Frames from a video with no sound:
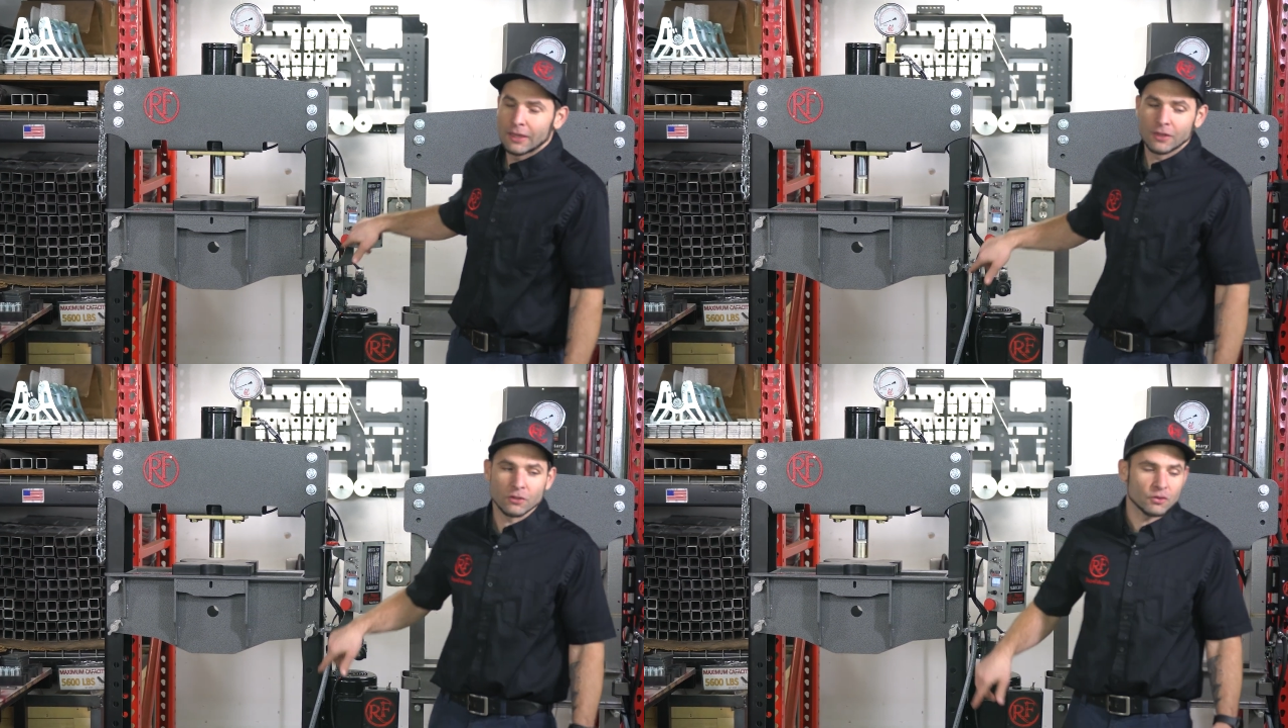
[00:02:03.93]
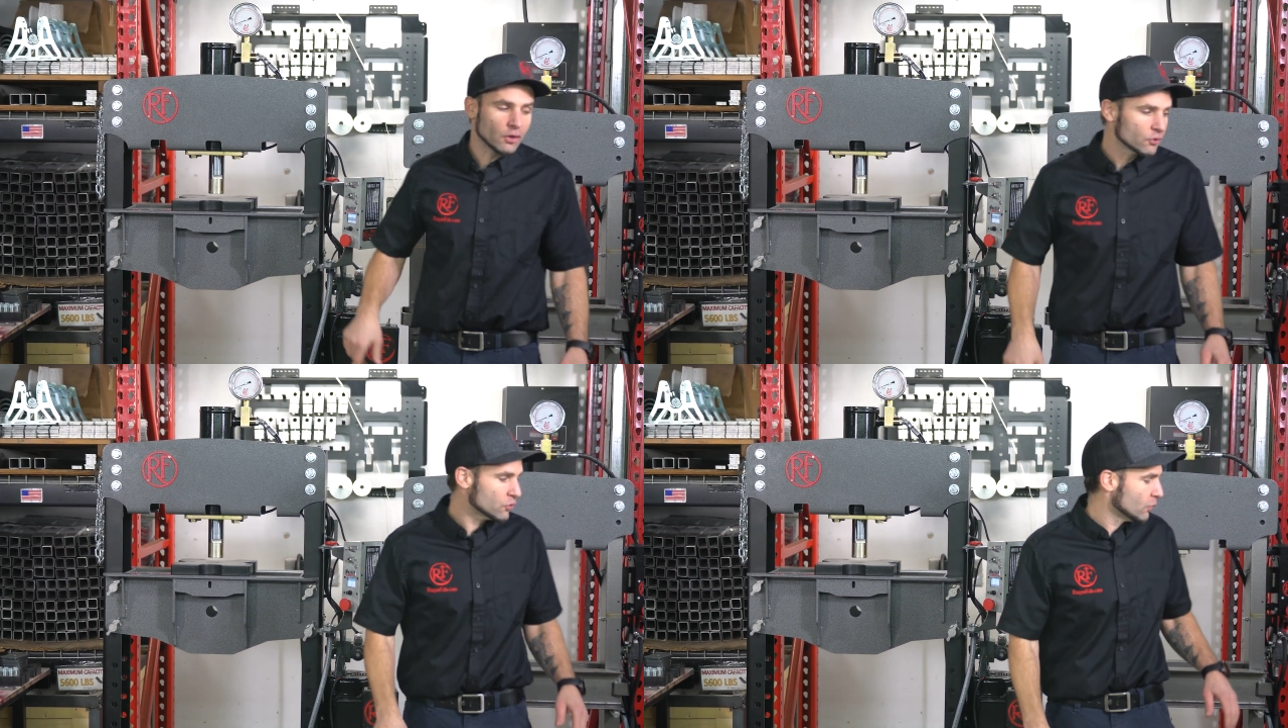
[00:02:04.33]
There's
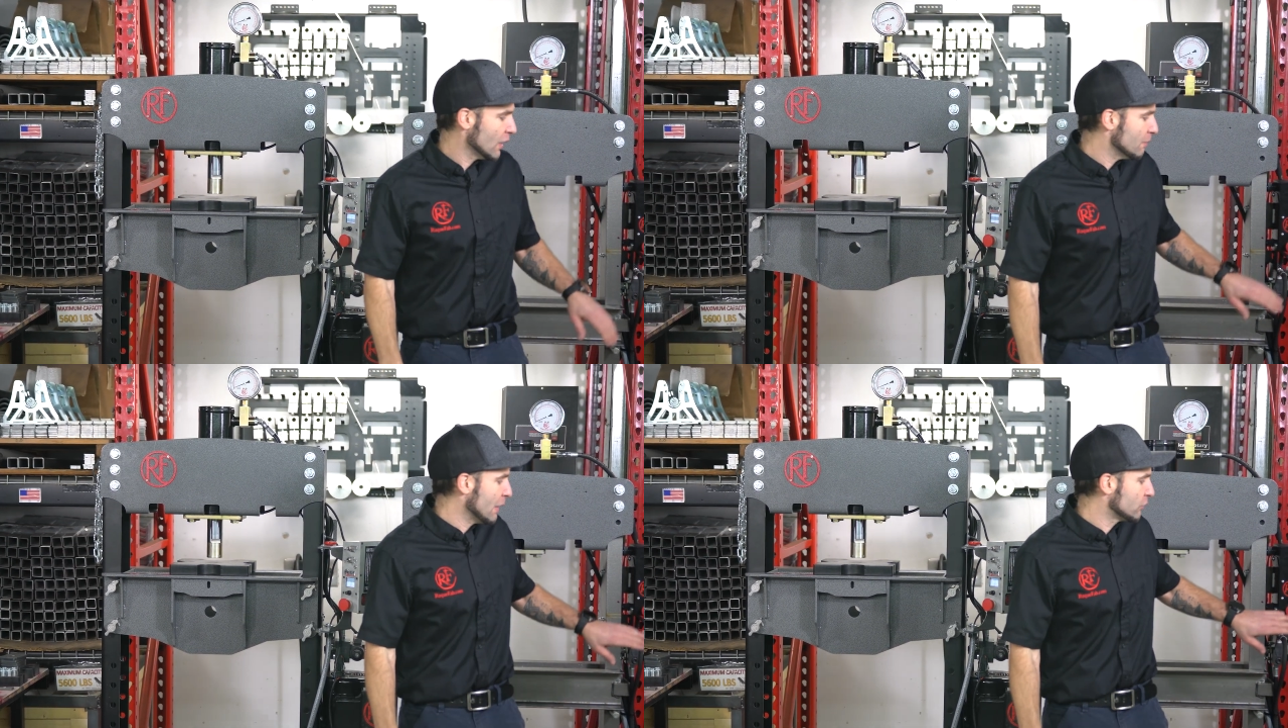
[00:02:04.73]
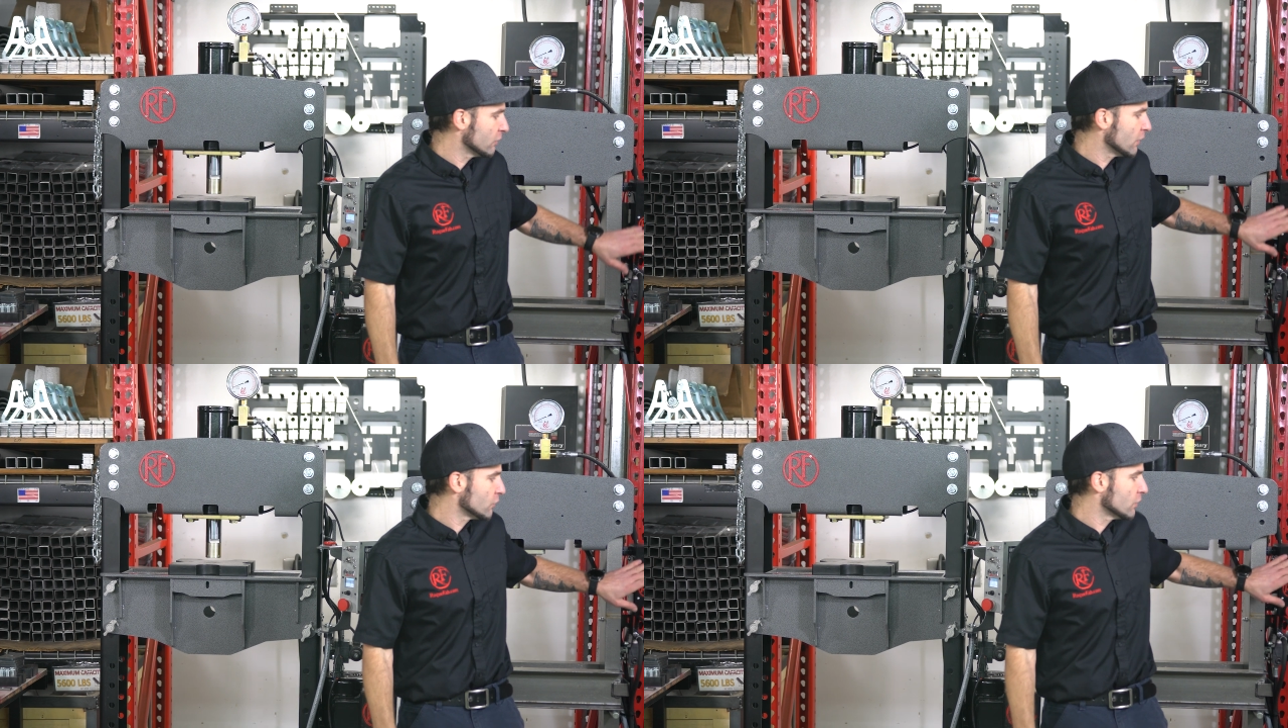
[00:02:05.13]
also a
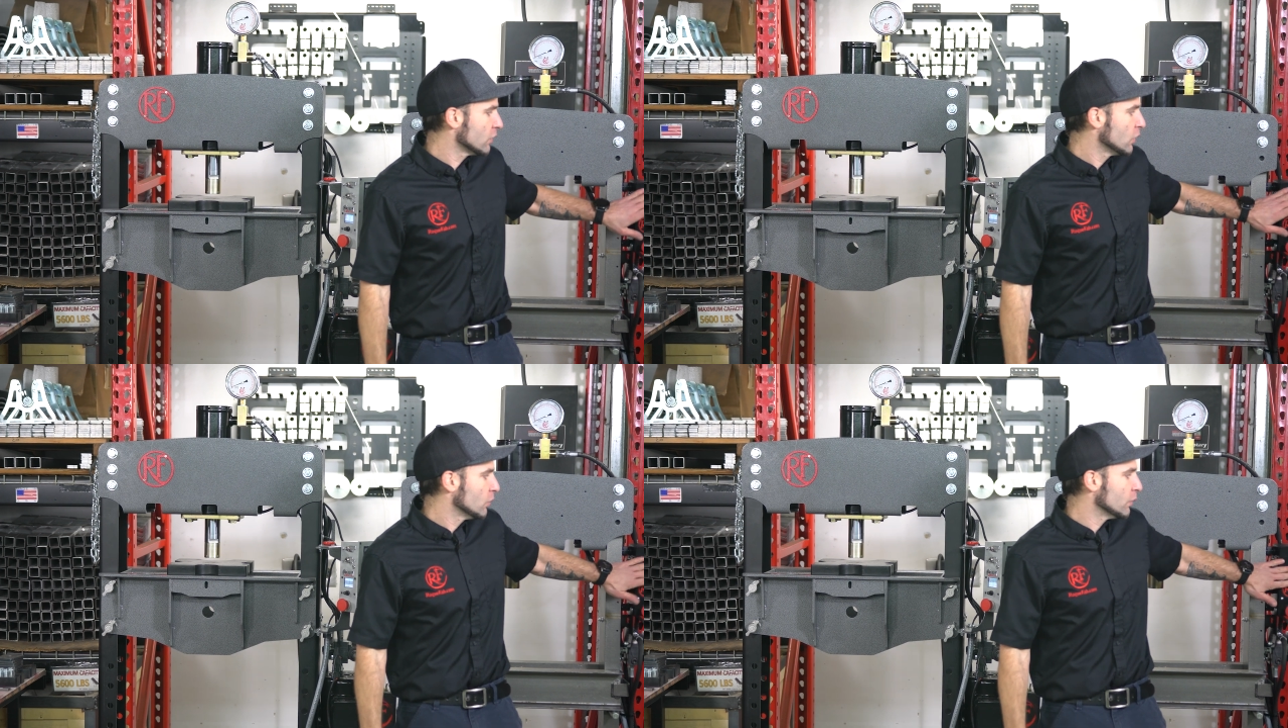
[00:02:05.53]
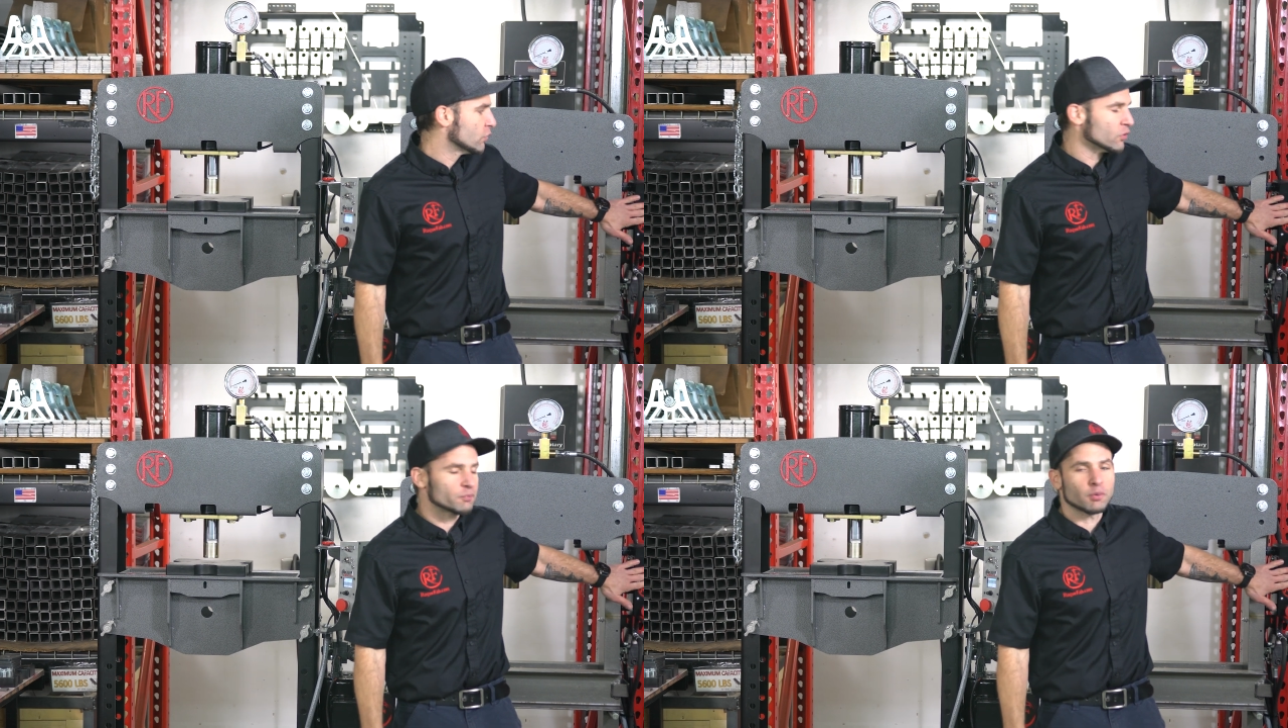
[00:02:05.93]
basic version,
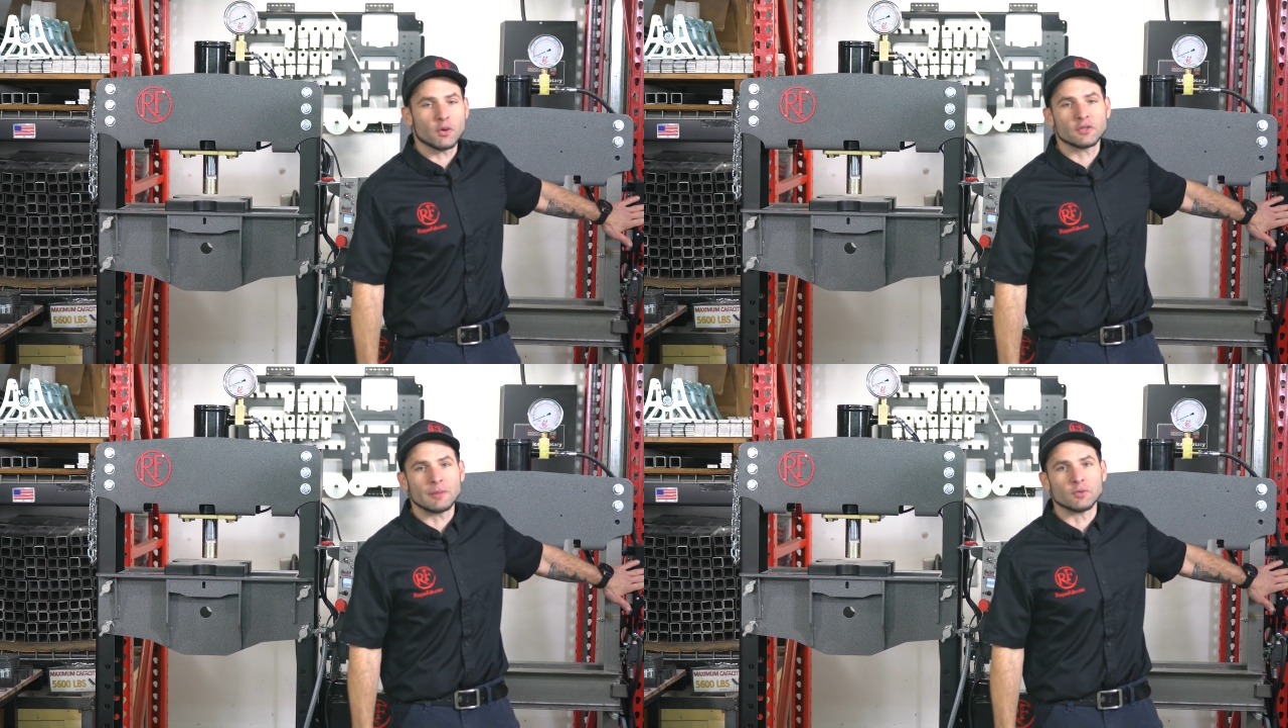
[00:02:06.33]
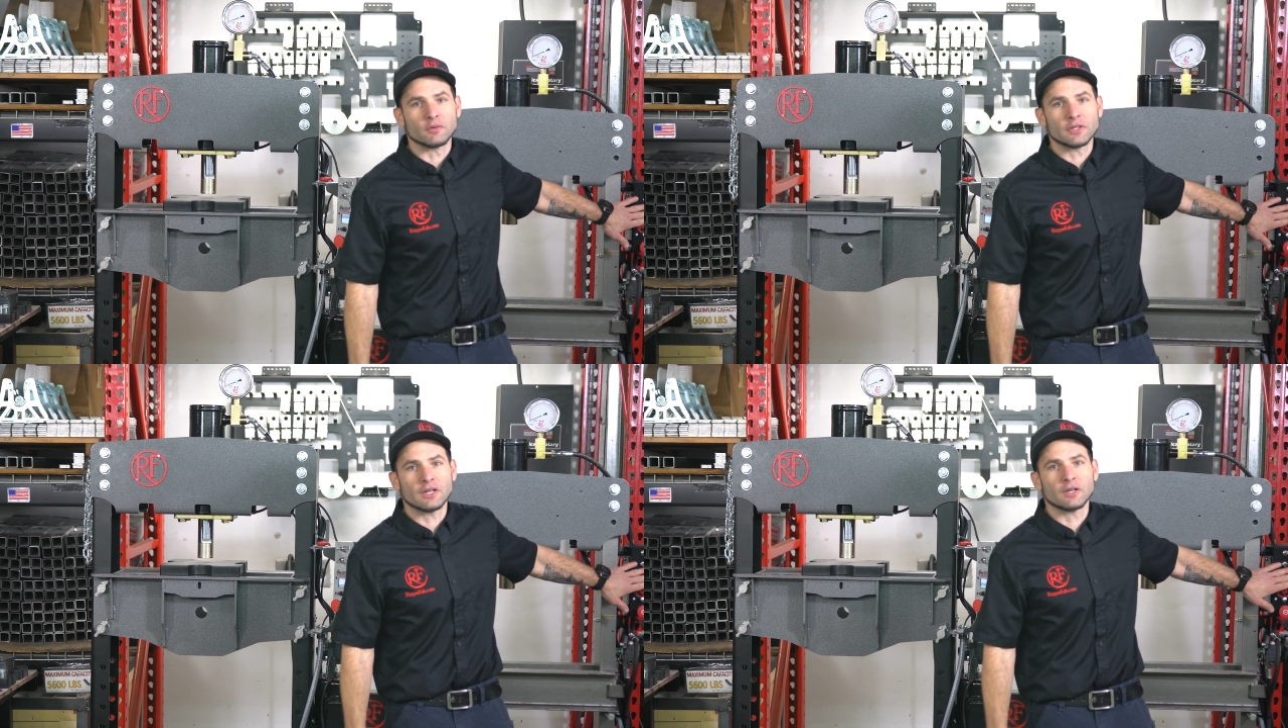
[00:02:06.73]
which is prototyped
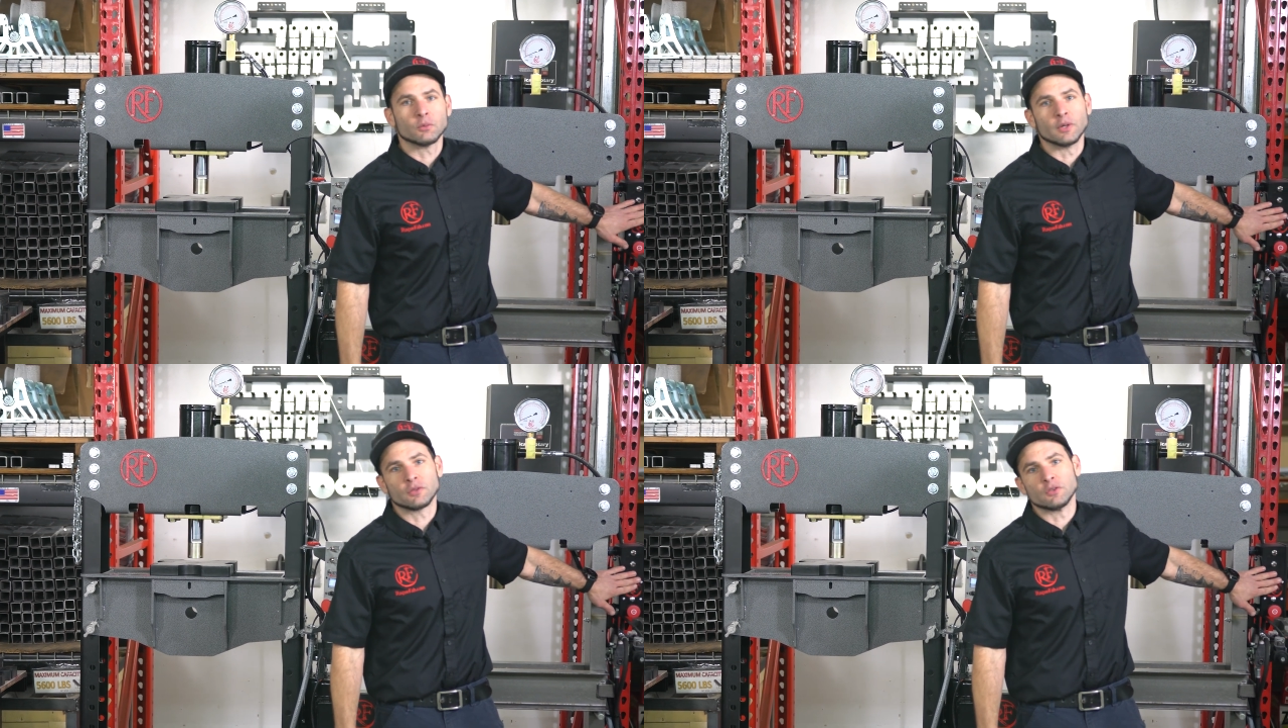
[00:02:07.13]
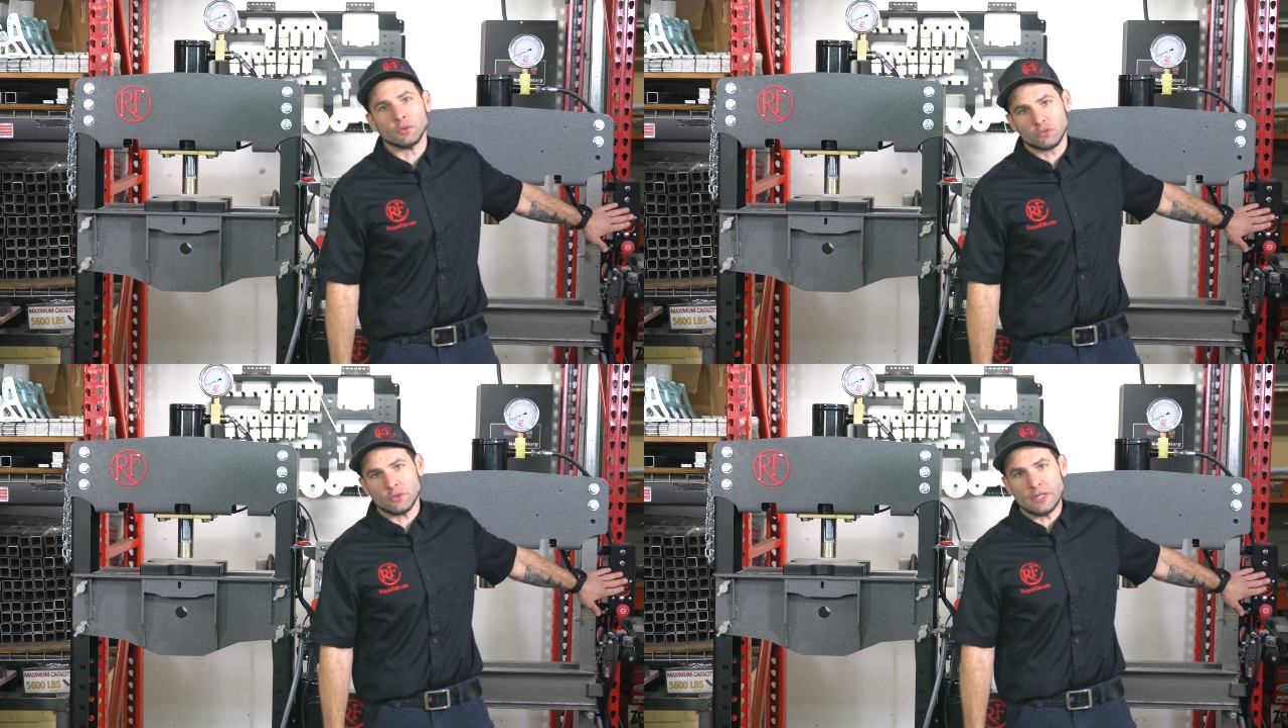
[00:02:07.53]
over here with
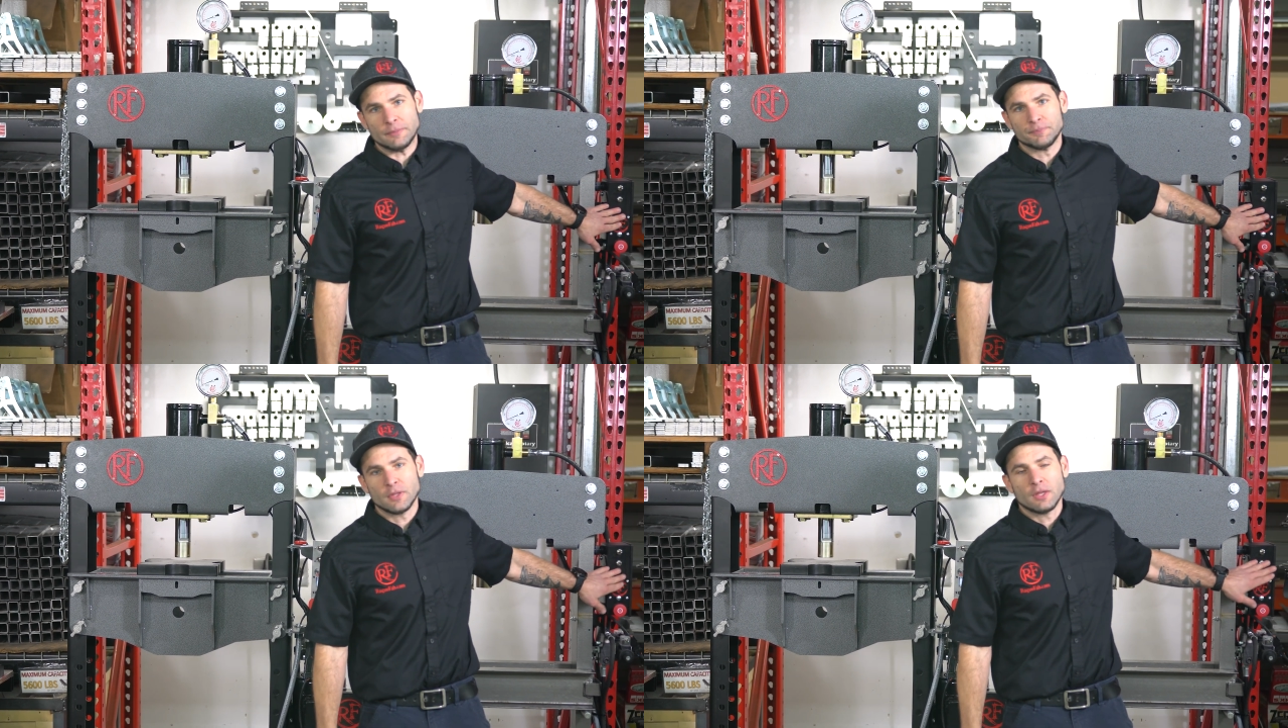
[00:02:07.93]
no screen.